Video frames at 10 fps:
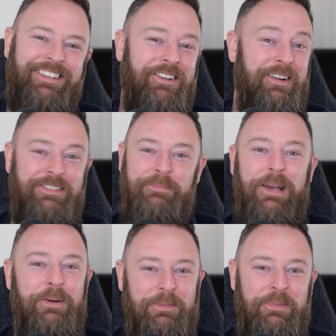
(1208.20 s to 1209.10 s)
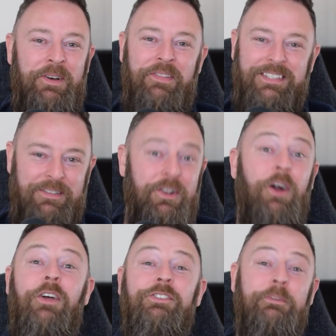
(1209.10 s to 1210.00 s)
and you're going to have to bear with me on this. I've
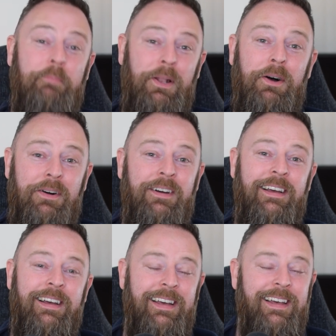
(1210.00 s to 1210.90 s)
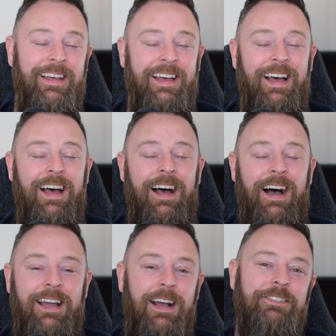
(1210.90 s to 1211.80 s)
not lost the plot.
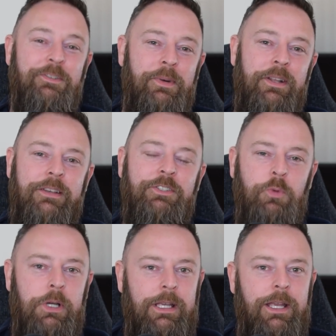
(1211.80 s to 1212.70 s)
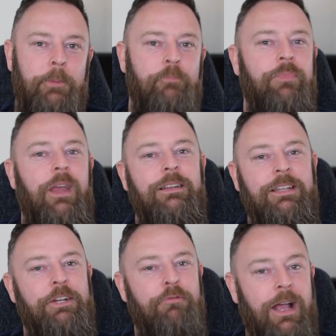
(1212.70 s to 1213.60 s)
I asked somebody this week,
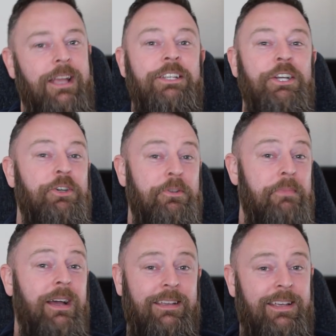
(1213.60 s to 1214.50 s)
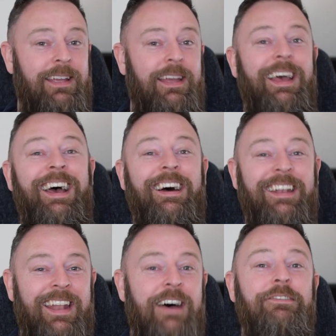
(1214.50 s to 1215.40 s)
do you reckon you could make a
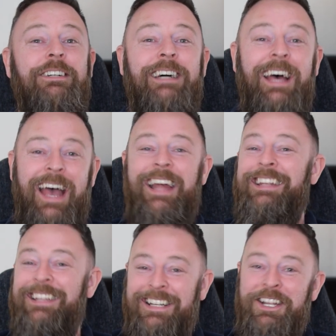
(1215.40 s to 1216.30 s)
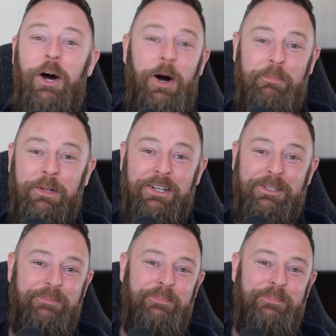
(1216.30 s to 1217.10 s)
never ending omelette?